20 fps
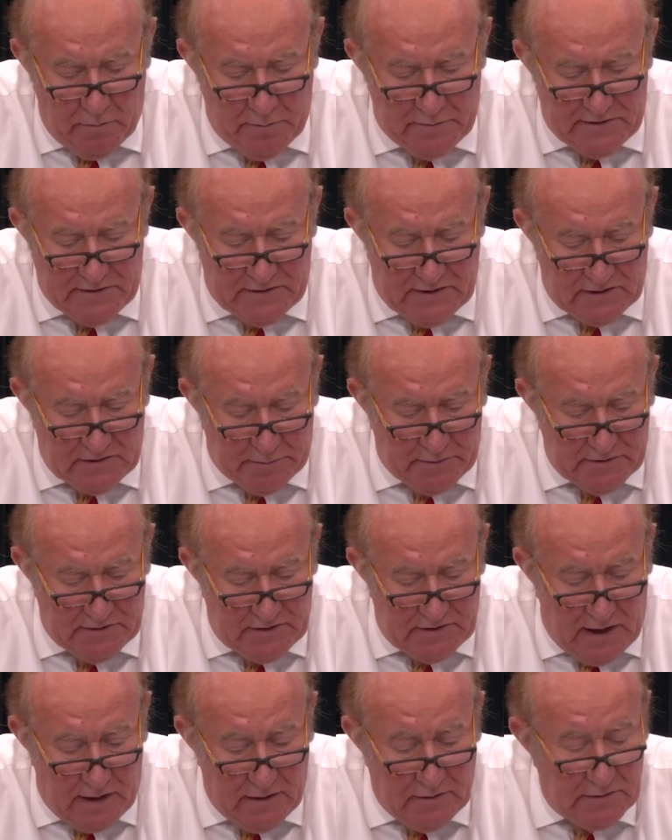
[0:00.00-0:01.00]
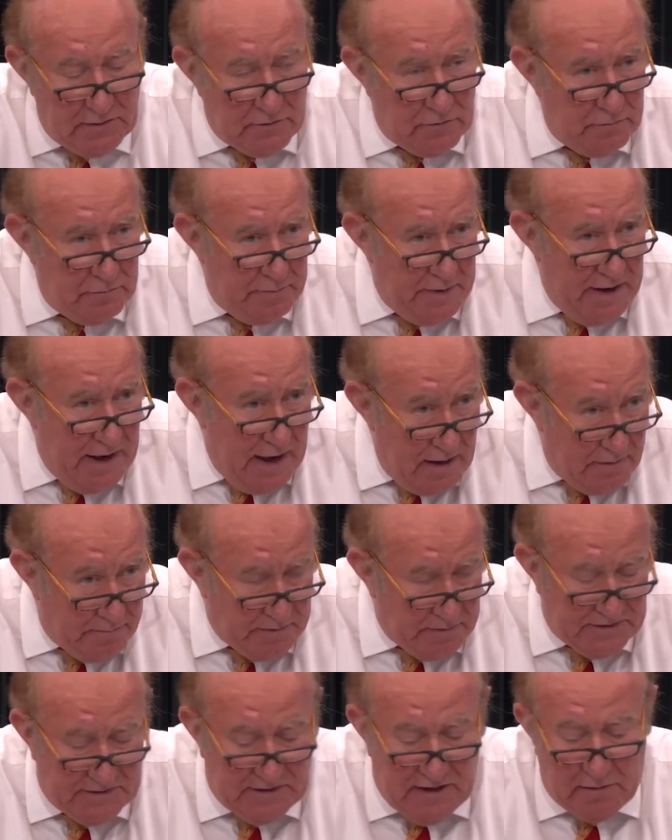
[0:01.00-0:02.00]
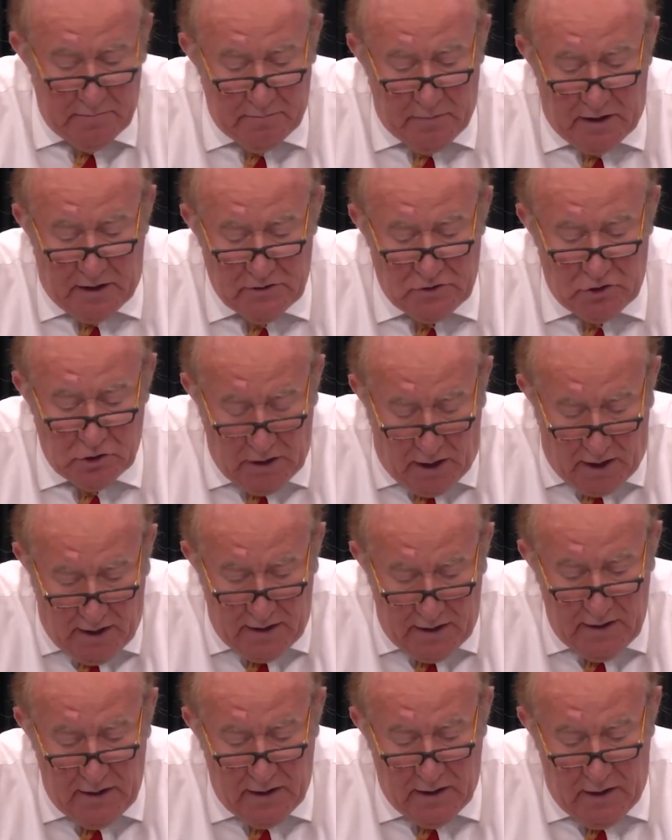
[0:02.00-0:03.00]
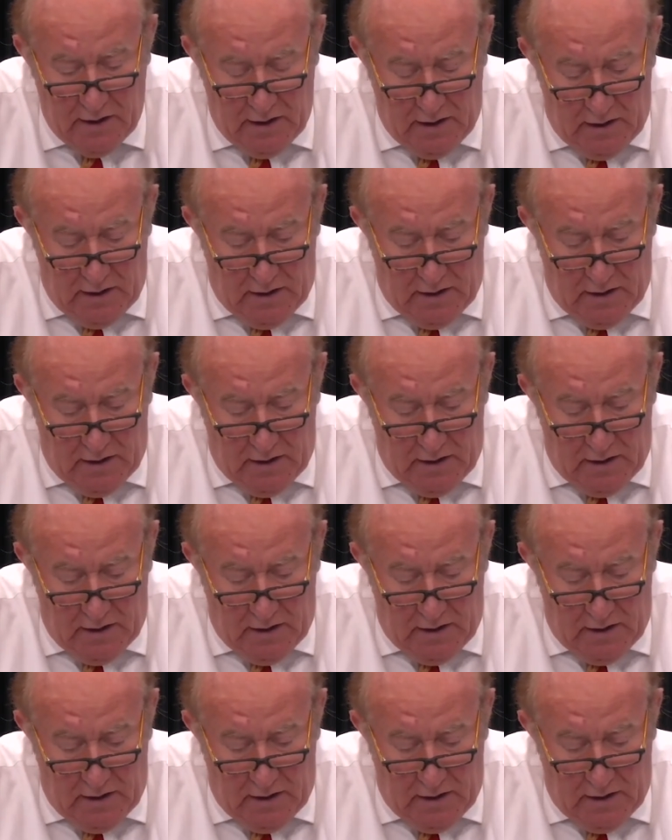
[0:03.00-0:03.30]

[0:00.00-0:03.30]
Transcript: by almost 6%. It could be 8% by July.